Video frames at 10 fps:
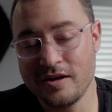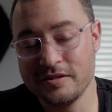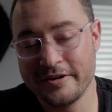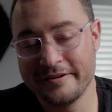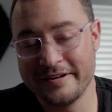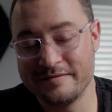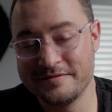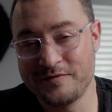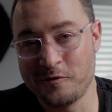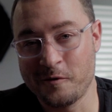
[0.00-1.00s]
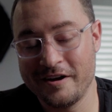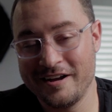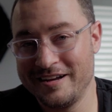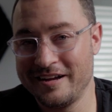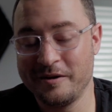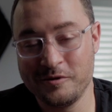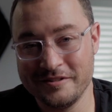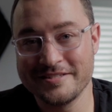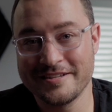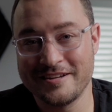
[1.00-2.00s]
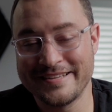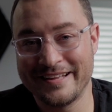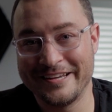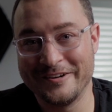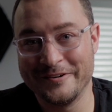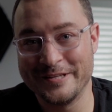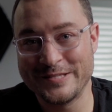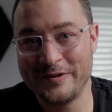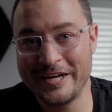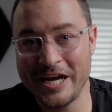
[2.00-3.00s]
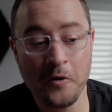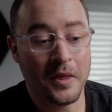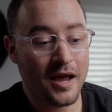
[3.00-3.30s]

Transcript: alternatives for it, and I will discuss that later in this video.